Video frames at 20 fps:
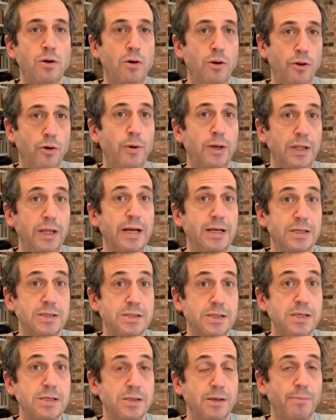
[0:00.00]
although I'd like to
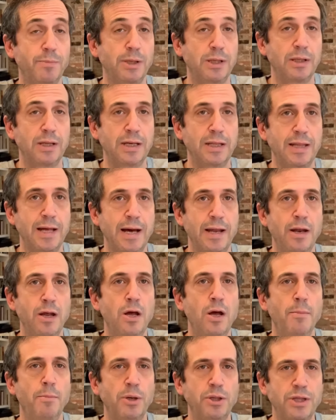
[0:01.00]
see something like that,
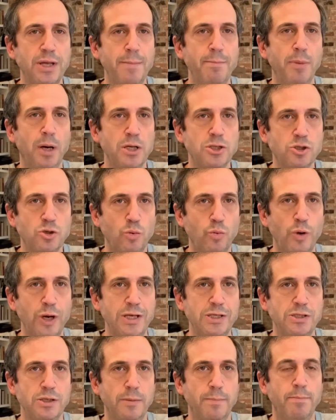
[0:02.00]
but they must
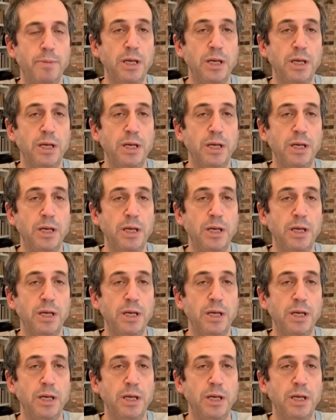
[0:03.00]
raise it.